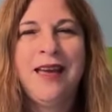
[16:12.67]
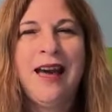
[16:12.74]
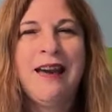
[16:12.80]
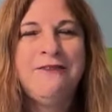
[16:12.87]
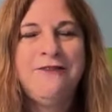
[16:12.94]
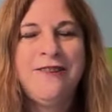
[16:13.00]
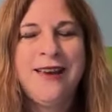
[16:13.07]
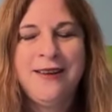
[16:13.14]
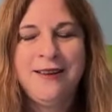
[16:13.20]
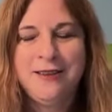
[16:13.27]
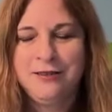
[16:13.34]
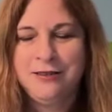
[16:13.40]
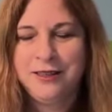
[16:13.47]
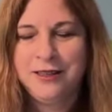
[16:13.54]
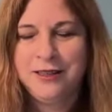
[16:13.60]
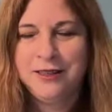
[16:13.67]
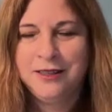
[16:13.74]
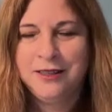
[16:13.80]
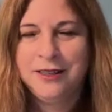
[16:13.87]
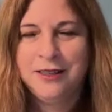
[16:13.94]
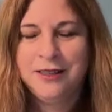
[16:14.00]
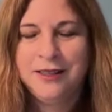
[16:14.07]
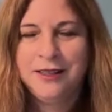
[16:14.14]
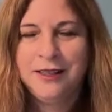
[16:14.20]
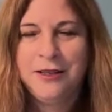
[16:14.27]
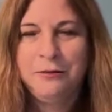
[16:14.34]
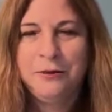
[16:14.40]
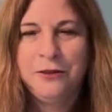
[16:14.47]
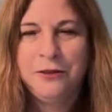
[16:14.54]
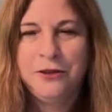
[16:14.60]
I found
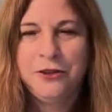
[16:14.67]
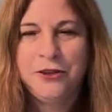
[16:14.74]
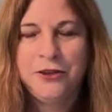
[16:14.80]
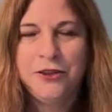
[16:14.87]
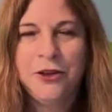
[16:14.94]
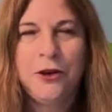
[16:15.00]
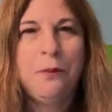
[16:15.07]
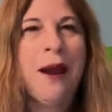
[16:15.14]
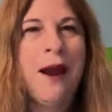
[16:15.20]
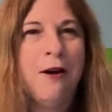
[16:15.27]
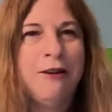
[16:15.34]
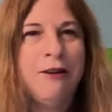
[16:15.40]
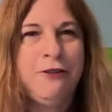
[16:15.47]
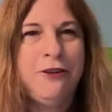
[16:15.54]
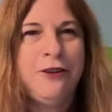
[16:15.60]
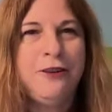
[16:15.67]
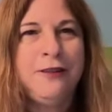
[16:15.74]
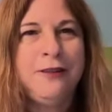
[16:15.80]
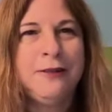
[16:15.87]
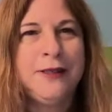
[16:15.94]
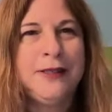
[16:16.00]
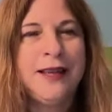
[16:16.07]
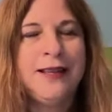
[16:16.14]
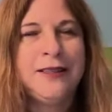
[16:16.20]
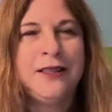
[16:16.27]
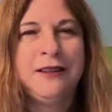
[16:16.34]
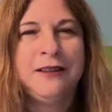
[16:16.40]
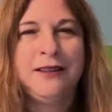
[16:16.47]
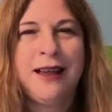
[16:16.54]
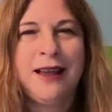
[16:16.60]
it was just so powerful.
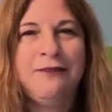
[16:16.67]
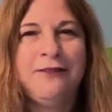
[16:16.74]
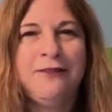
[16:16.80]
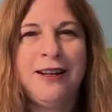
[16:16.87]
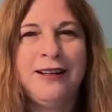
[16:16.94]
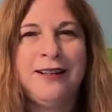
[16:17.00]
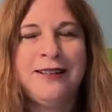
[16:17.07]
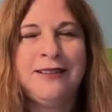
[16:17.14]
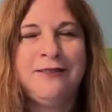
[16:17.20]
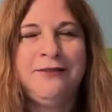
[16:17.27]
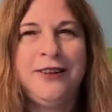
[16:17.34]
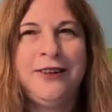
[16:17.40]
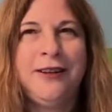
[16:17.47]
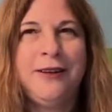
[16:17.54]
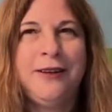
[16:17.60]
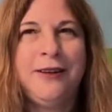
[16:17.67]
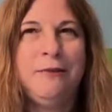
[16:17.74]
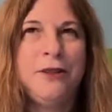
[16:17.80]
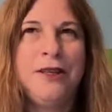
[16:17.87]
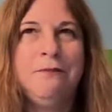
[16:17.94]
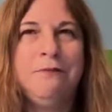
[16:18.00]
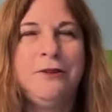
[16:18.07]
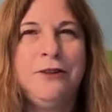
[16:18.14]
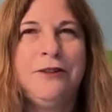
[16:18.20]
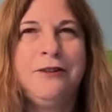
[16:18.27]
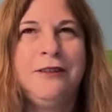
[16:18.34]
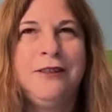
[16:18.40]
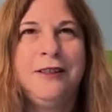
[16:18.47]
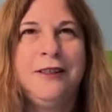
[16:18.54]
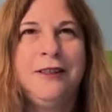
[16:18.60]
I find it's a very
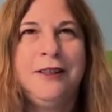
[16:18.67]
simple